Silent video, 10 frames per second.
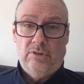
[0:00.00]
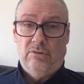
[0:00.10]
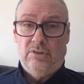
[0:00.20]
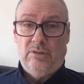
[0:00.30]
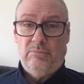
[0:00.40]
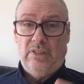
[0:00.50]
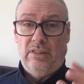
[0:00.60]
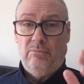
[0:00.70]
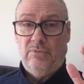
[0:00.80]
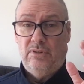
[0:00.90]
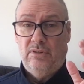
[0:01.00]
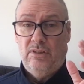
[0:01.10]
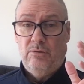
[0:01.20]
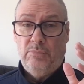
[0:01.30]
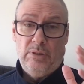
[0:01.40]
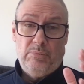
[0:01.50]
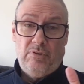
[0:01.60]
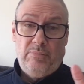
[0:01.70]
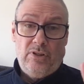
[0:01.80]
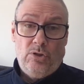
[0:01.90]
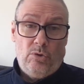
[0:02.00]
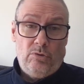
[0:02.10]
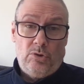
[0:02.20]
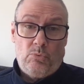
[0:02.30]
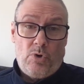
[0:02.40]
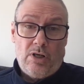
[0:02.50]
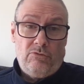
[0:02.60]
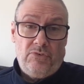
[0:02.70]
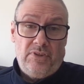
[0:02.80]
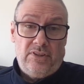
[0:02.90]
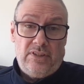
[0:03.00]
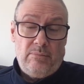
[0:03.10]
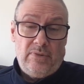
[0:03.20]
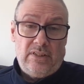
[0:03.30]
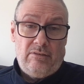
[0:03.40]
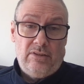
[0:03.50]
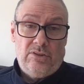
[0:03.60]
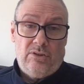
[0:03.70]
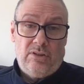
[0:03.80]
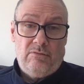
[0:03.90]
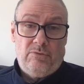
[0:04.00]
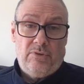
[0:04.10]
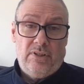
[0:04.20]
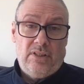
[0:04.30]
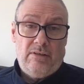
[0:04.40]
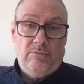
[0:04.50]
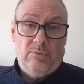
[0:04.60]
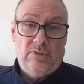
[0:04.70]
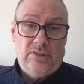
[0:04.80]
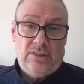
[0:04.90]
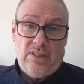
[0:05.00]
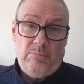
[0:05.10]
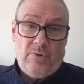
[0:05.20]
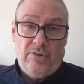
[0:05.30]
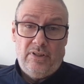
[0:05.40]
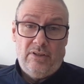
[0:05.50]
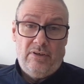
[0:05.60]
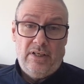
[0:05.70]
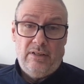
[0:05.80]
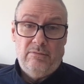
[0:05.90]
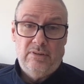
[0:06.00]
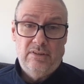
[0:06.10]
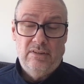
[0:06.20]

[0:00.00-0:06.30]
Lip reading: Sometimes people have been known to walk through the cemeteries looking for their loved ones, sleep on their graves.